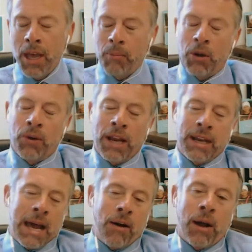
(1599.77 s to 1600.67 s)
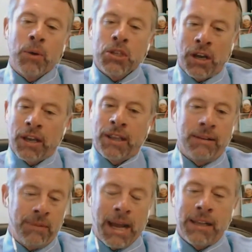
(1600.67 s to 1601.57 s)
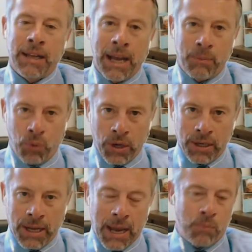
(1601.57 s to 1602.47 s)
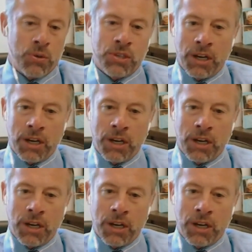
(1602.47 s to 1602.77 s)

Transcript: But right now, I would tell you that 99.9%